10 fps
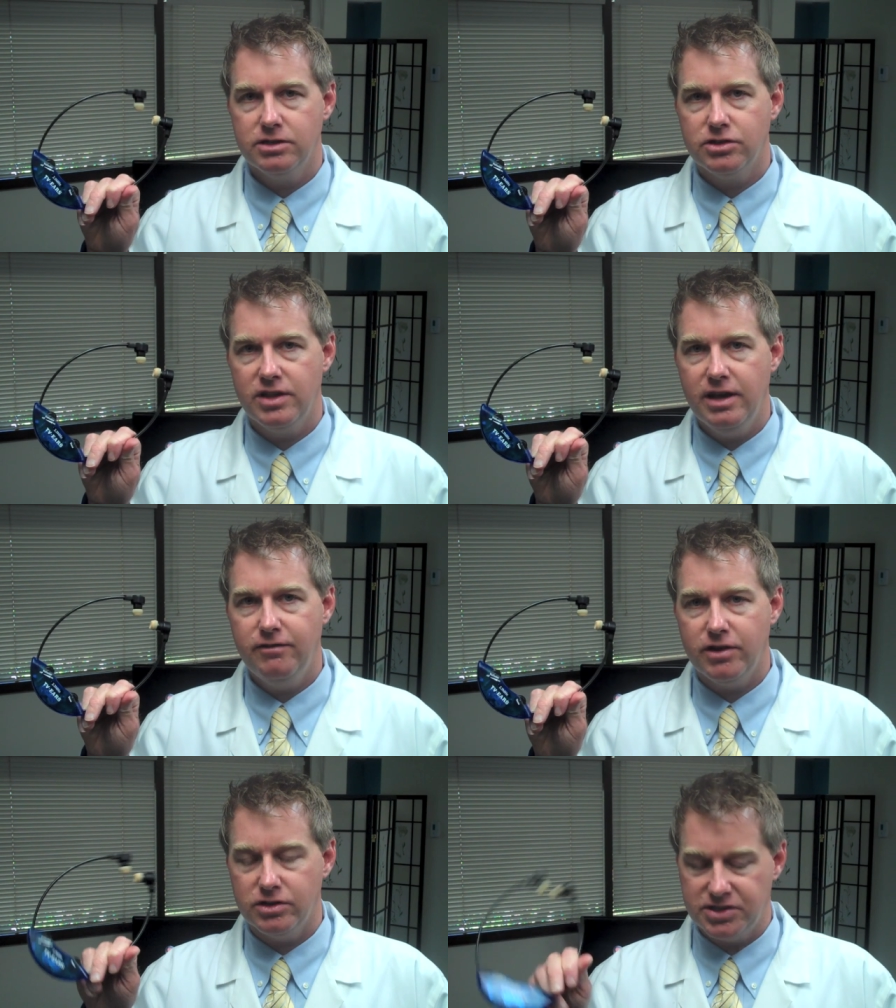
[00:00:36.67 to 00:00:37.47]
to the
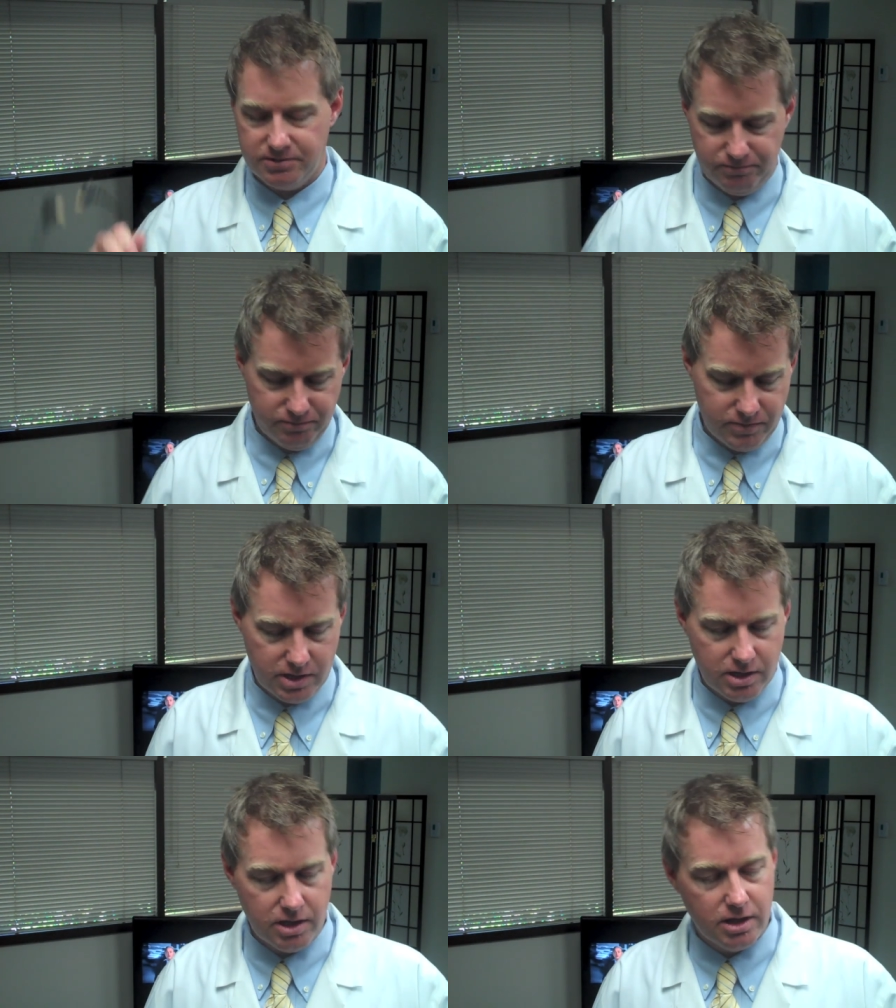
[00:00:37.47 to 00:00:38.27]
headphones.
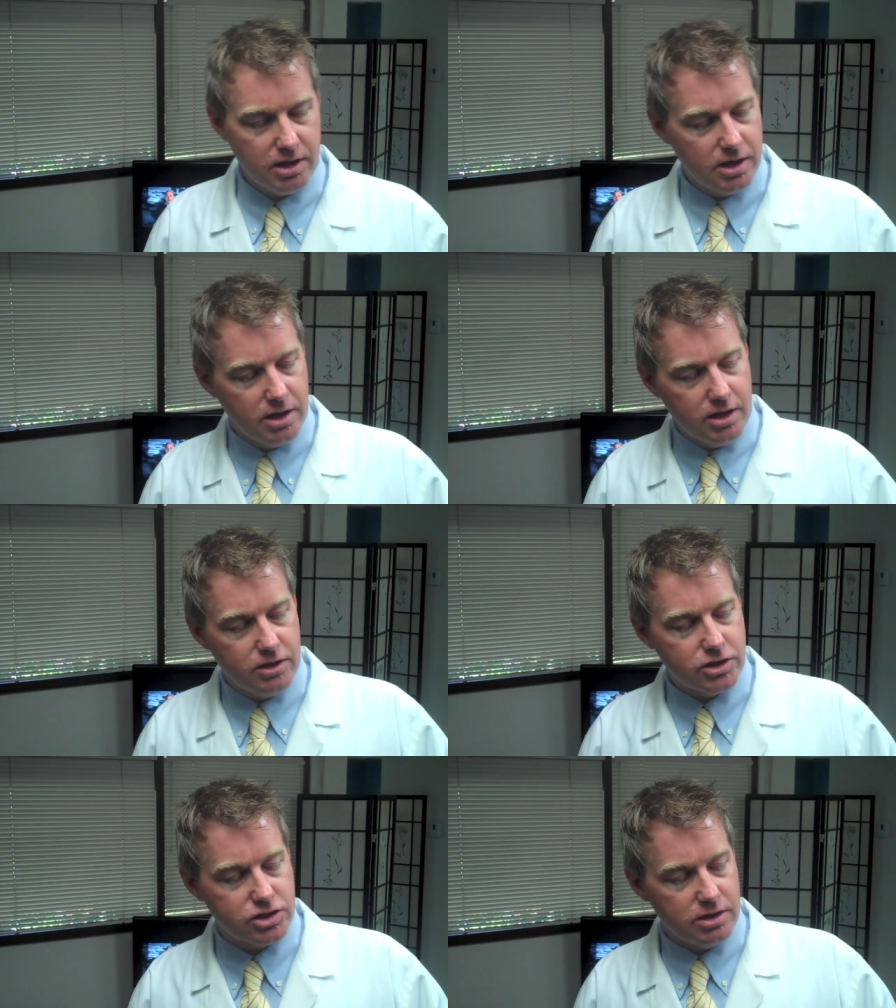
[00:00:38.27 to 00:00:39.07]

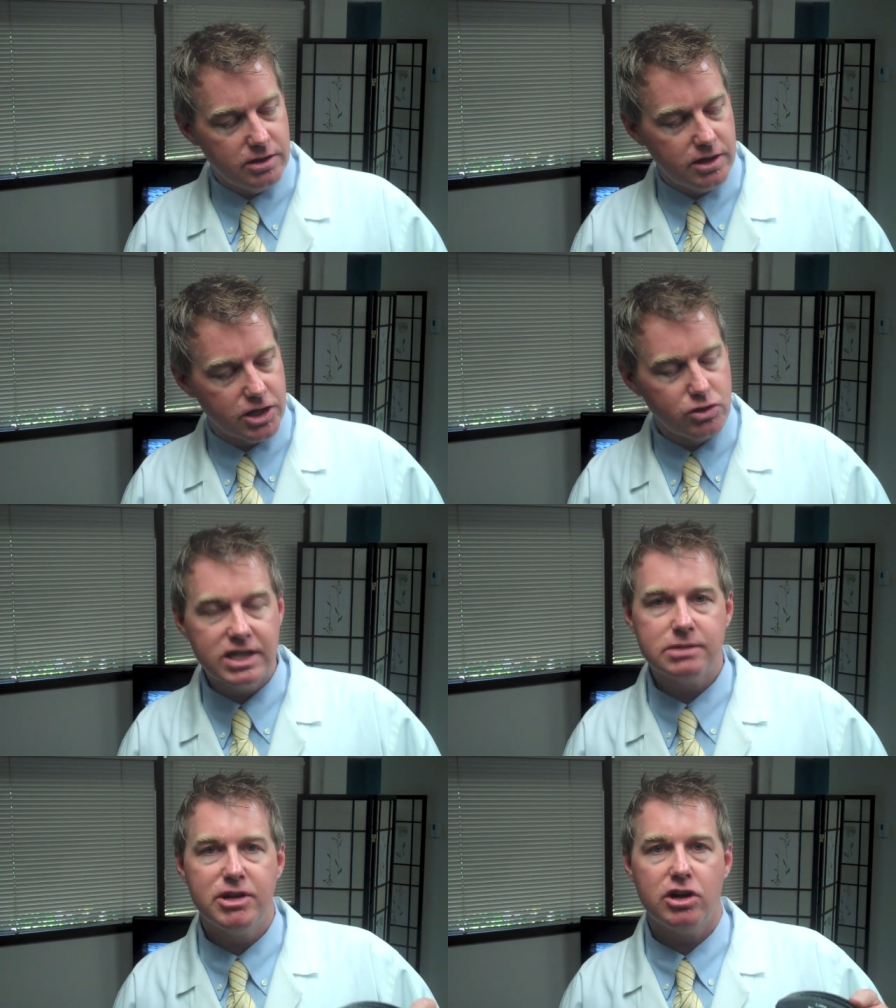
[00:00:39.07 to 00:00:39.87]
The, the
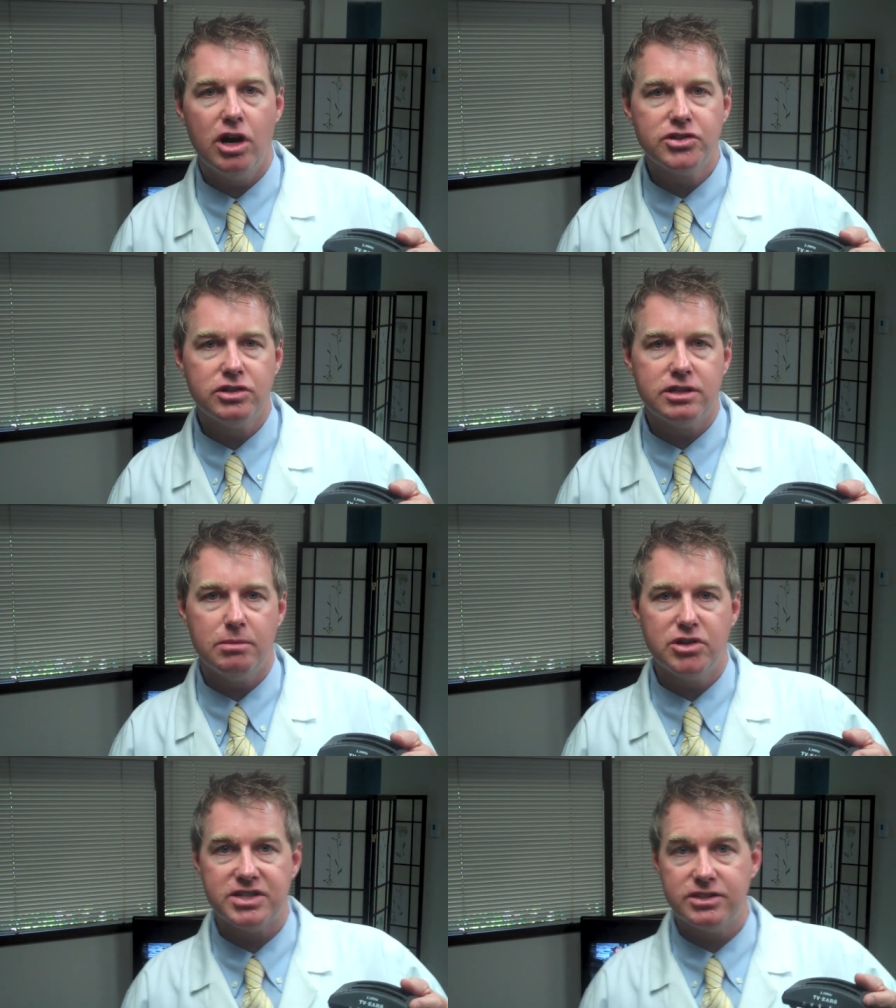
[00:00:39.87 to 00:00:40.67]
transmitter also
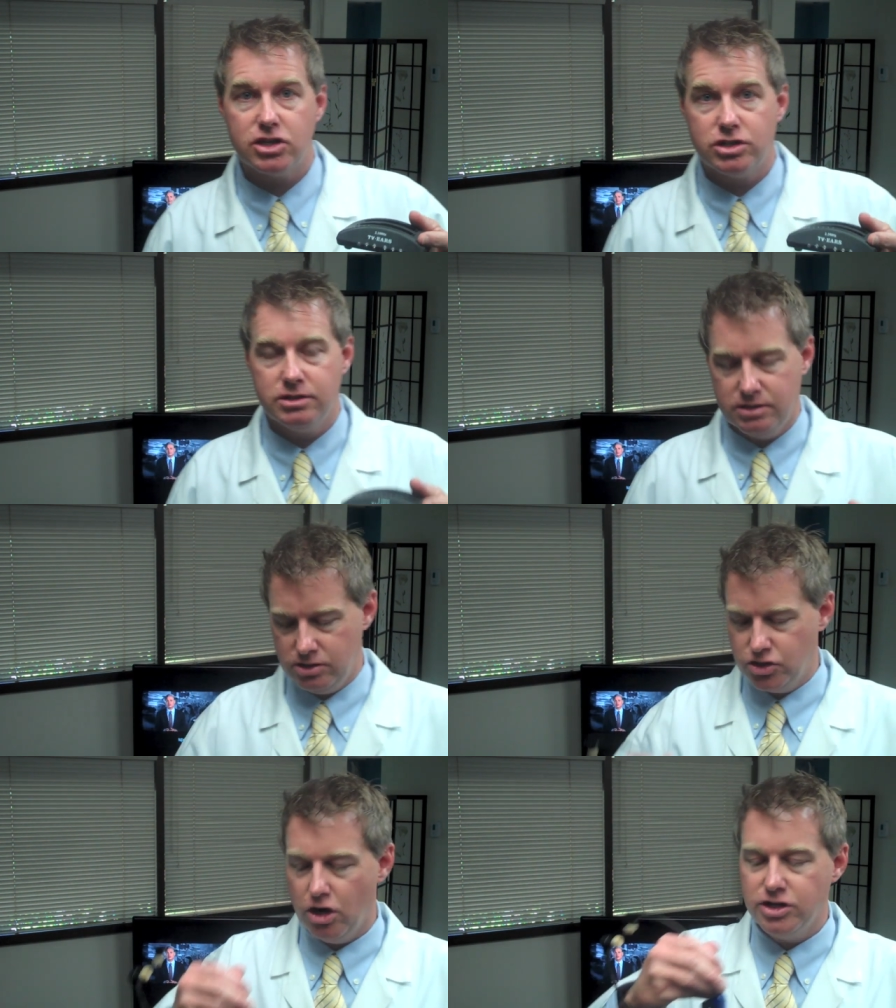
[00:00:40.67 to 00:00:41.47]
doubles as a
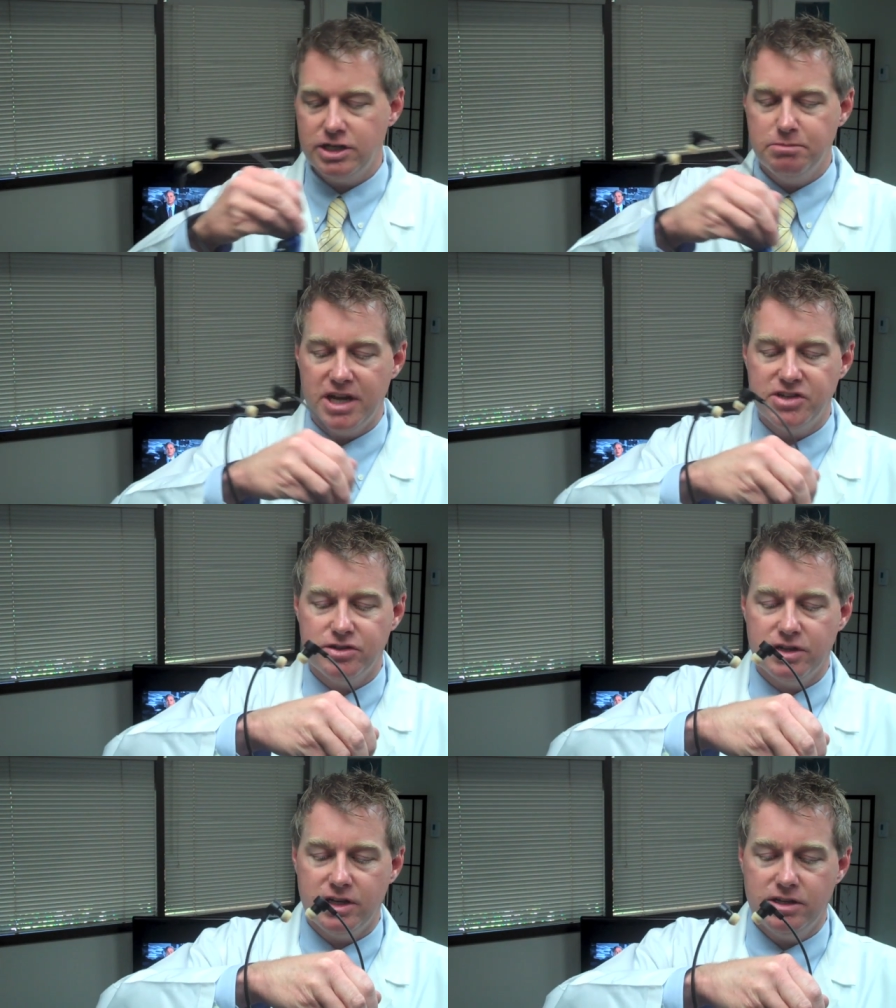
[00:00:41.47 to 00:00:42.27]
charging base
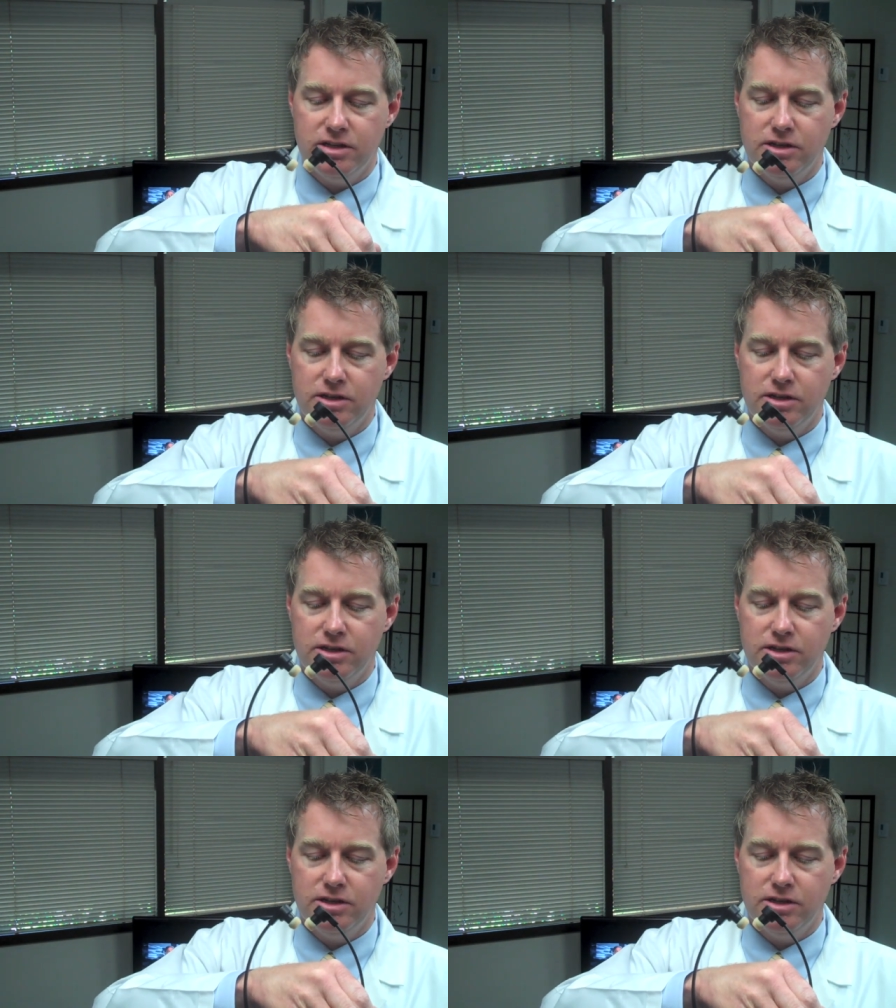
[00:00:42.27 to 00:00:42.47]
unit.